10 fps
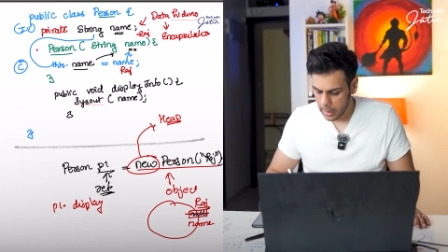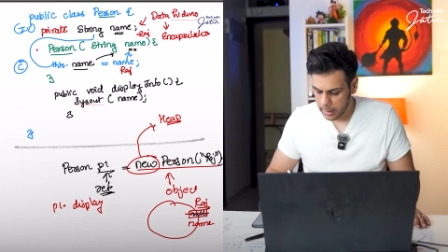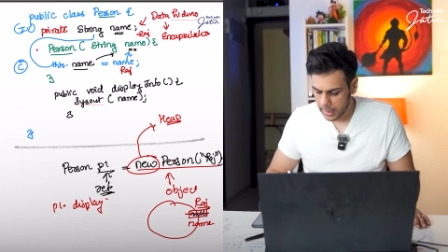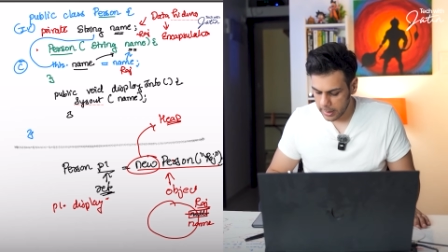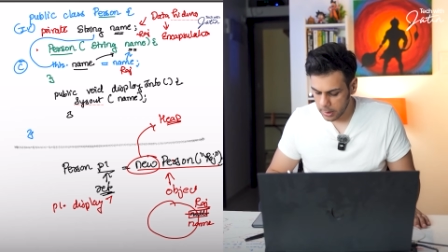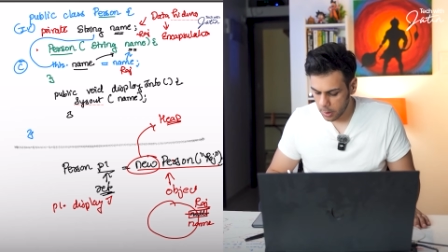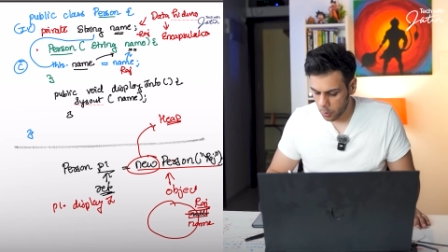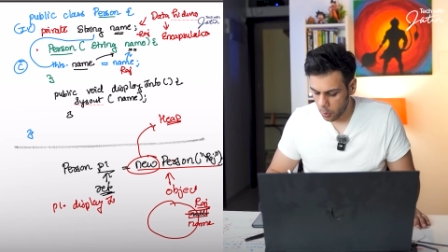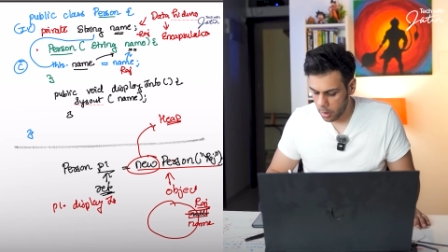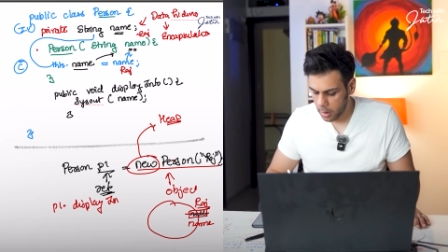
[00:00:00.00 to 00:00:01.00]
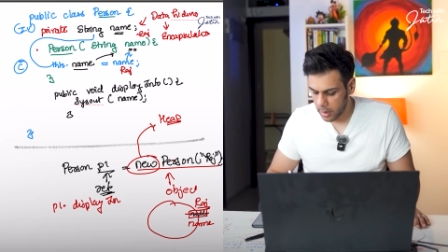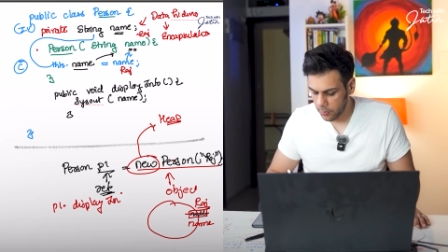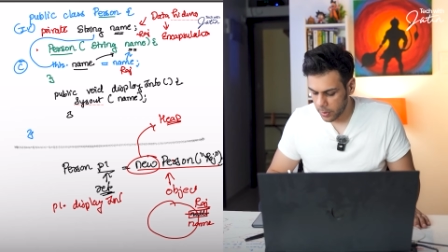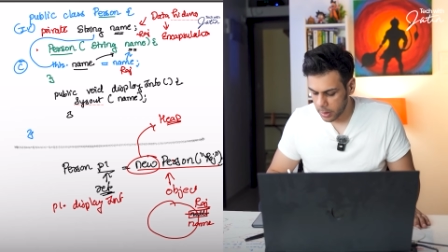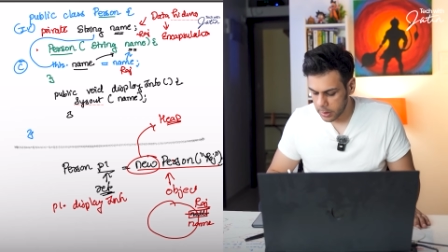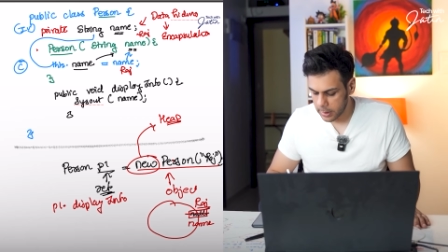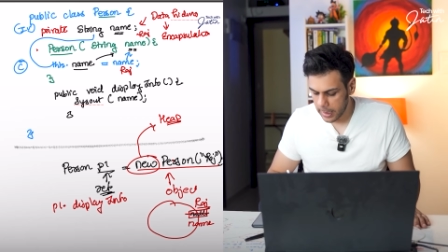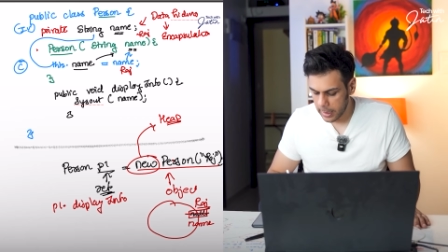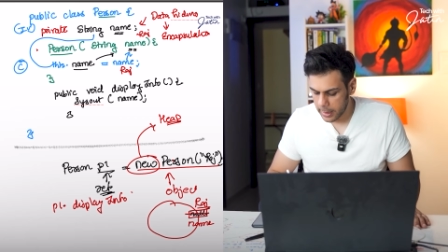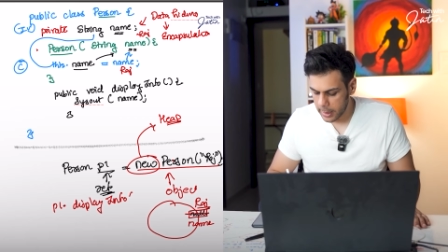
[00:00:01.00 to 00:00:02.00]
That is the only
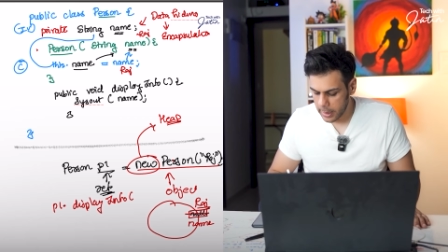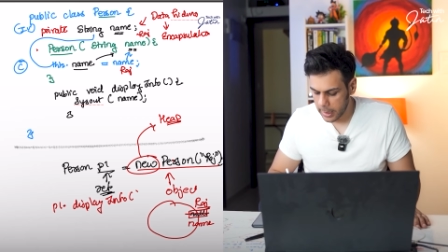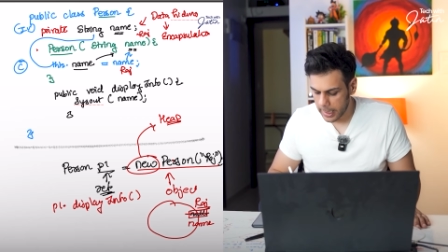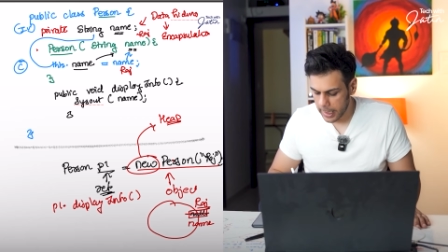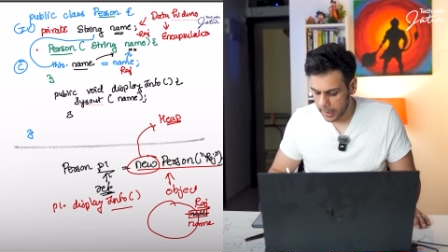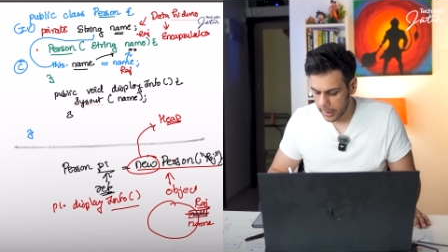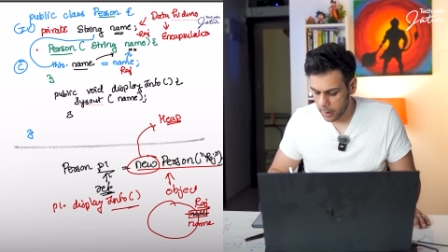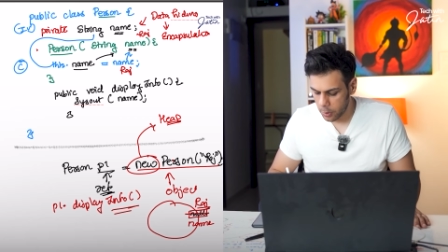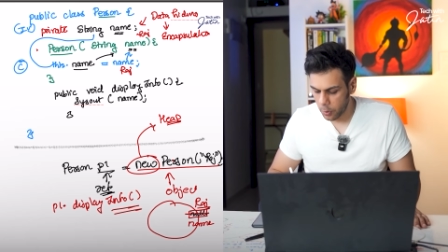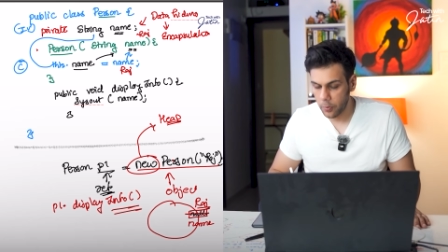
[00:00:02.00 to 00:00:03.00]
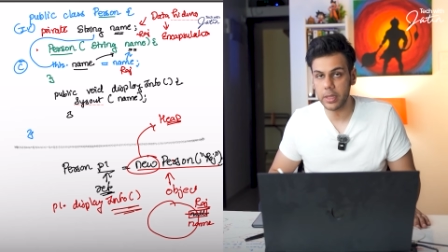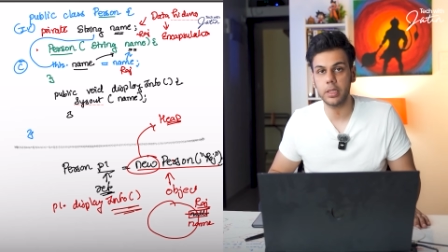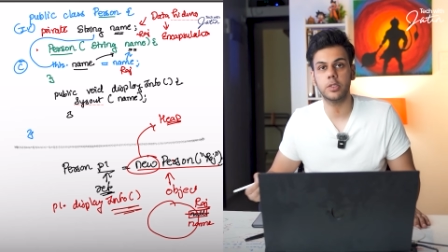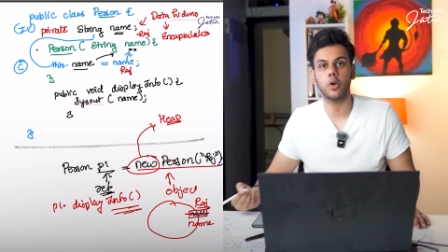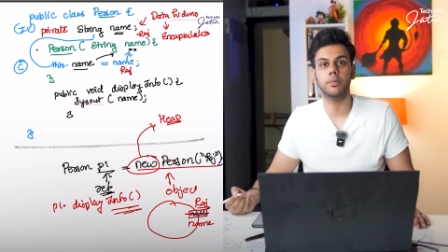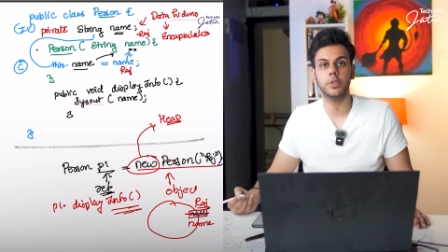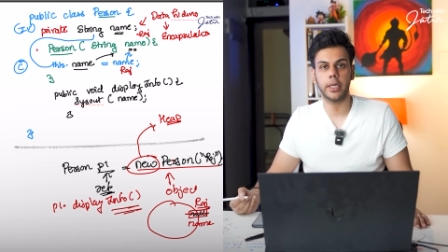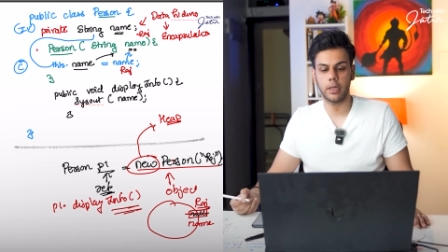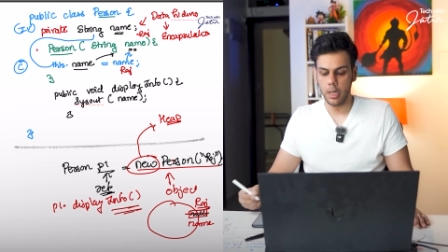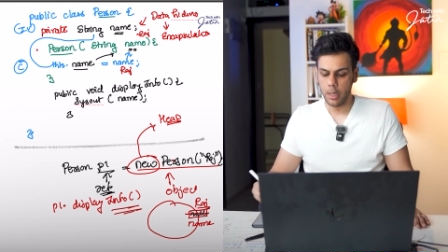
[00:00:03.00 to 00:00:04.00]
functionality that I can do with this
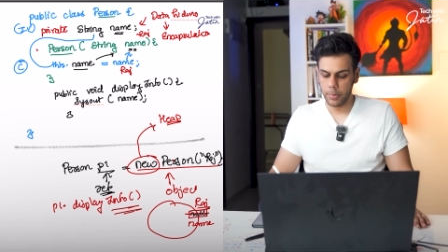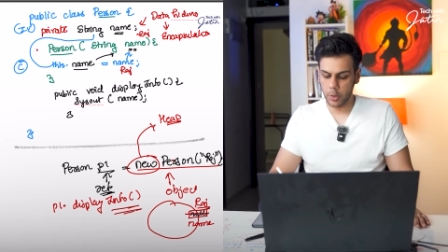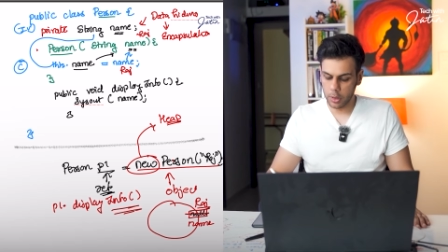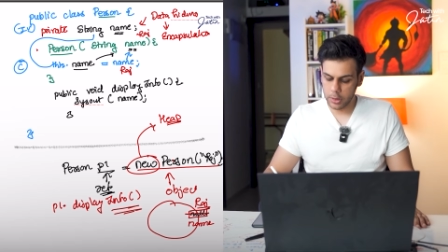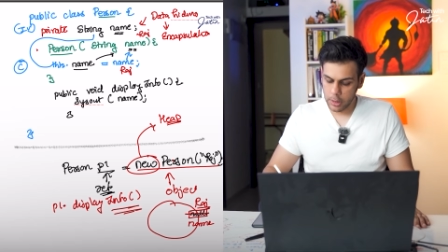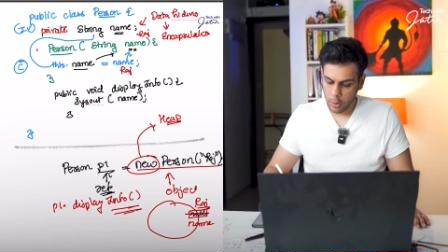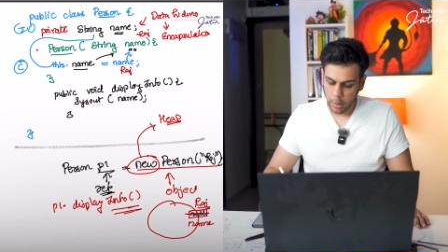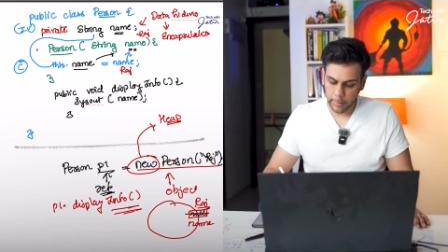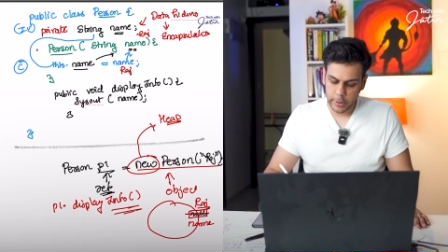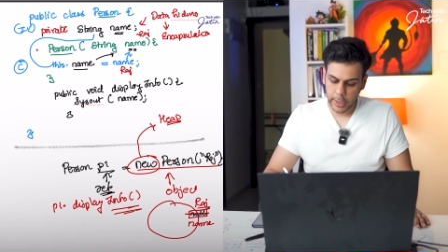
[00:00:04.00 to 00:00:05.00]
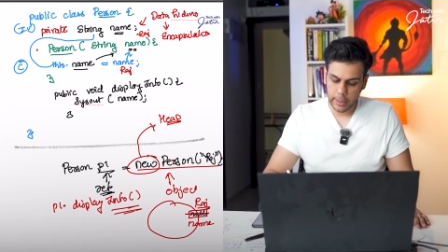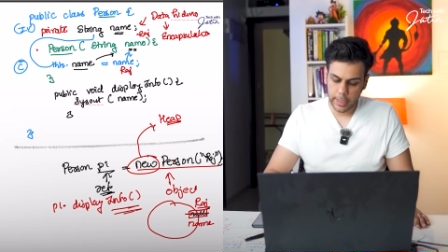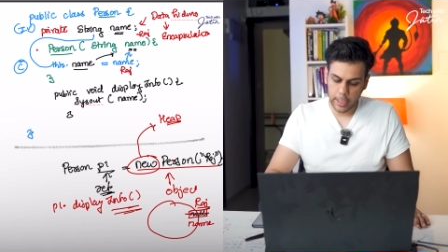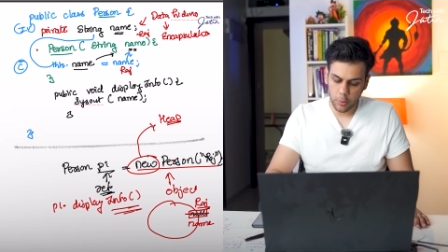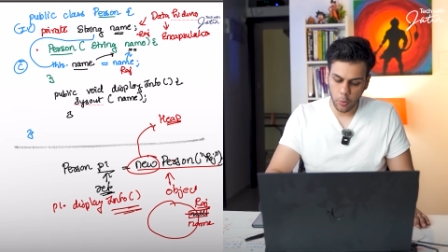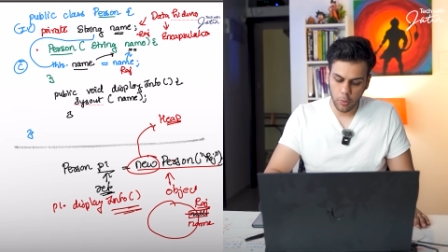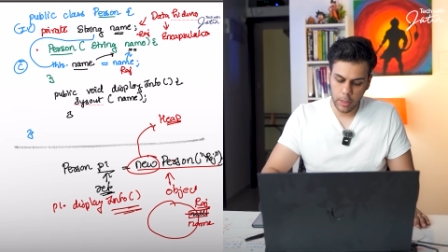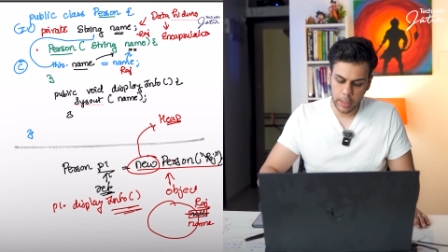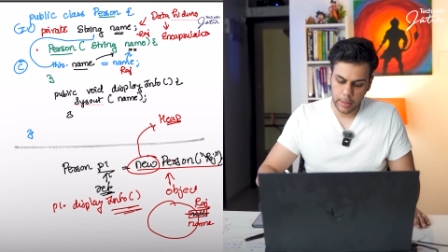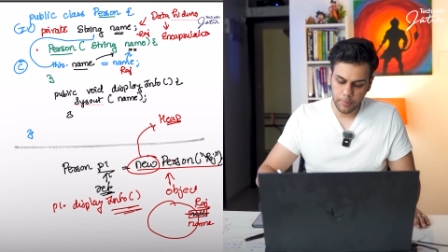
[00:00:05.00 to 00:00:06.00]
object, because the object can
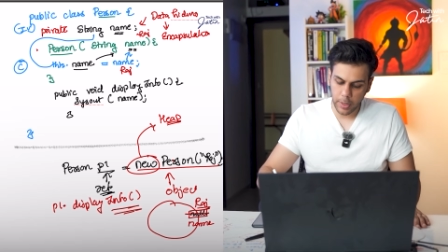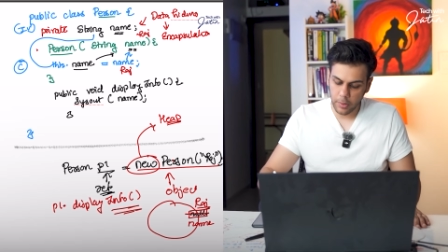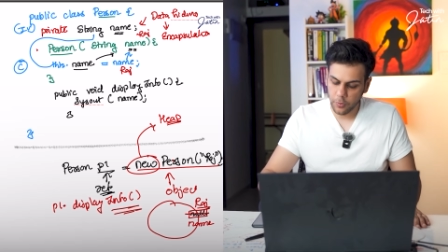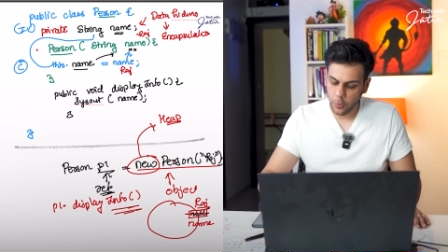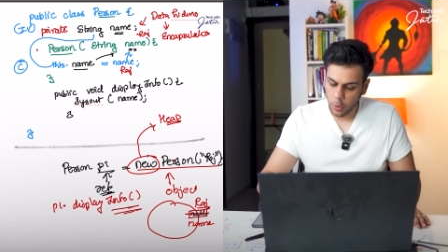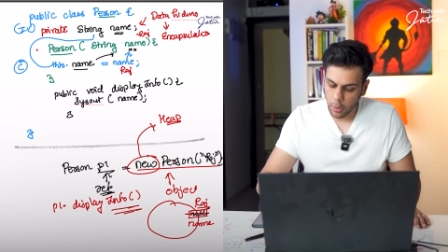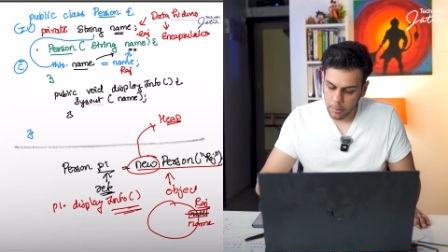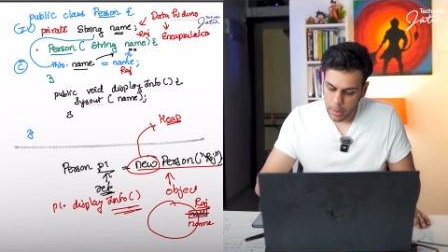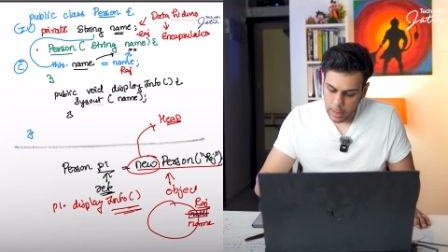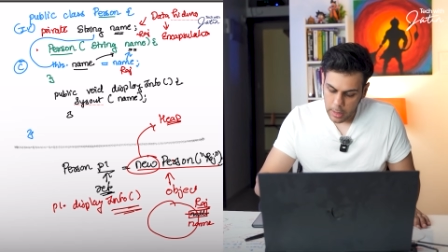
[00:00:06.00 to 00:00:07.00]
only perform,